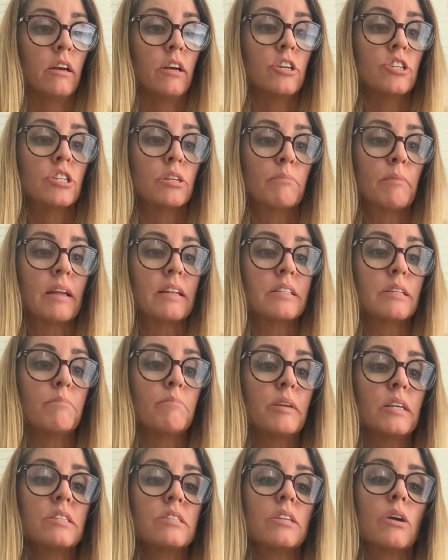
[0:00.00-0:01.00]
She meant to
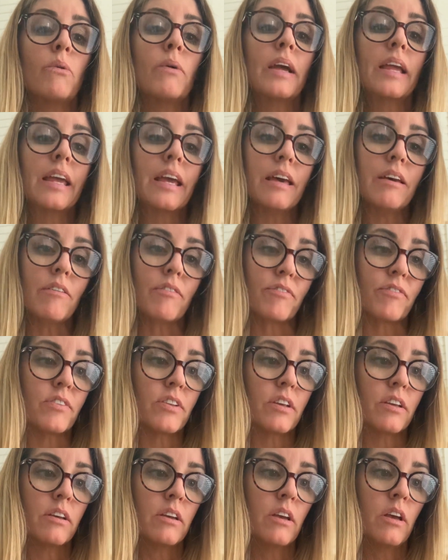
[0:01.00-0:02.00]
bestow a gift.